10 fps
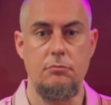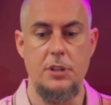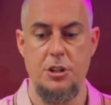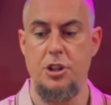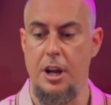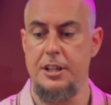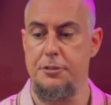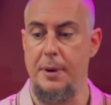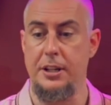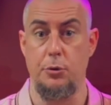Chinese
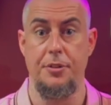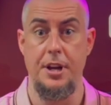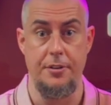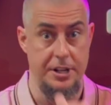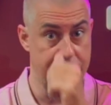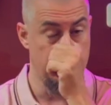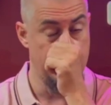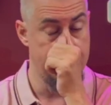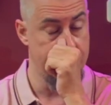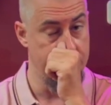medical theory. So what
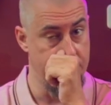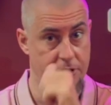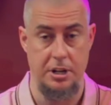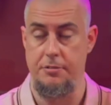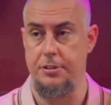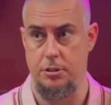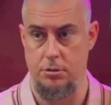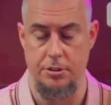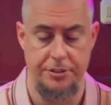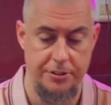happens if you sign up for the
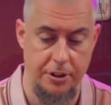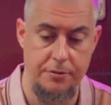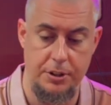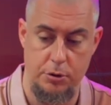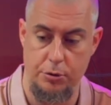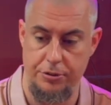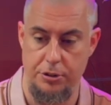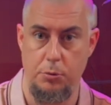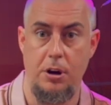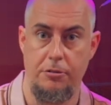course is, over the course of
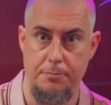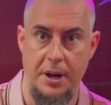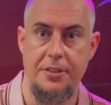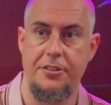12 months,